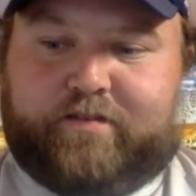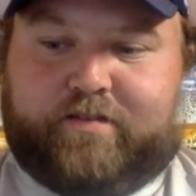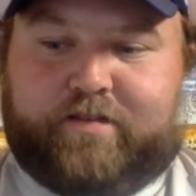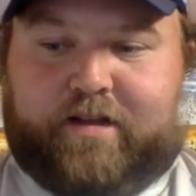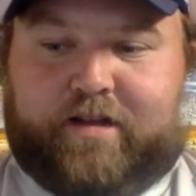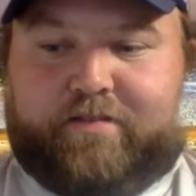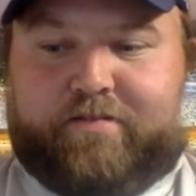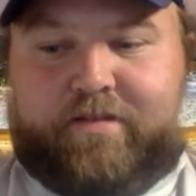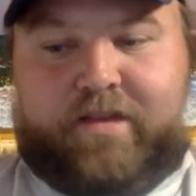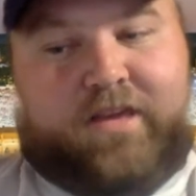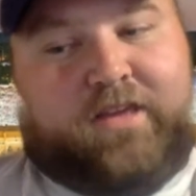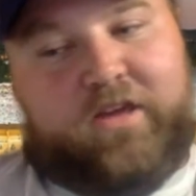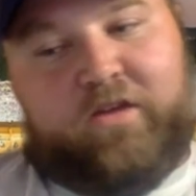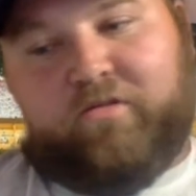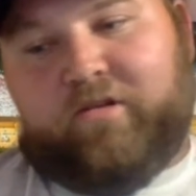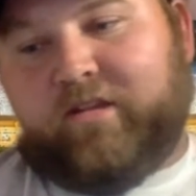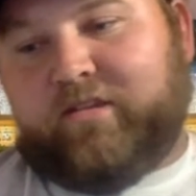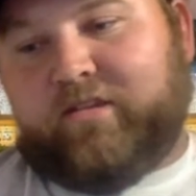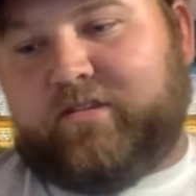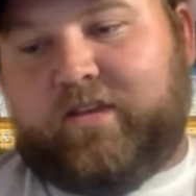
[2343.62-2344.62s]
think
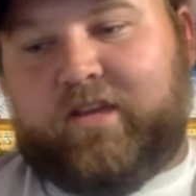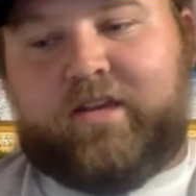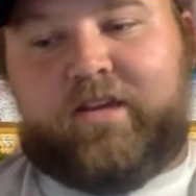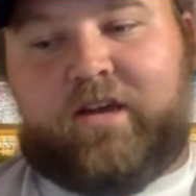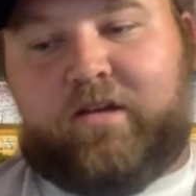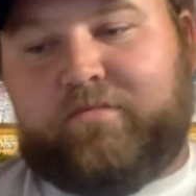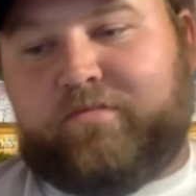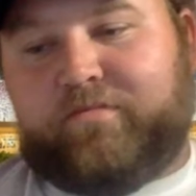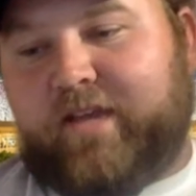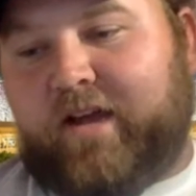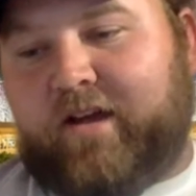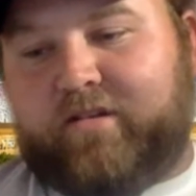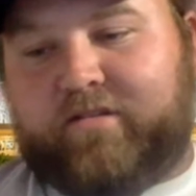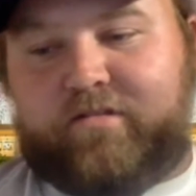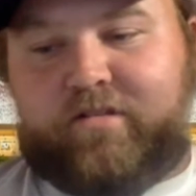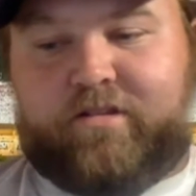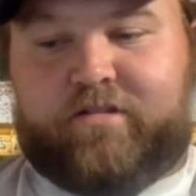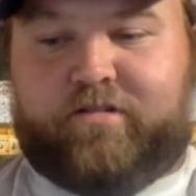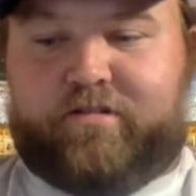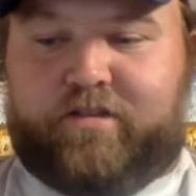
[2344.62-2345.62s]
UNC comes out a
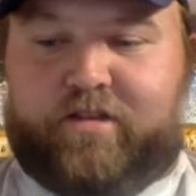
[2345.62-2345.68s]
little.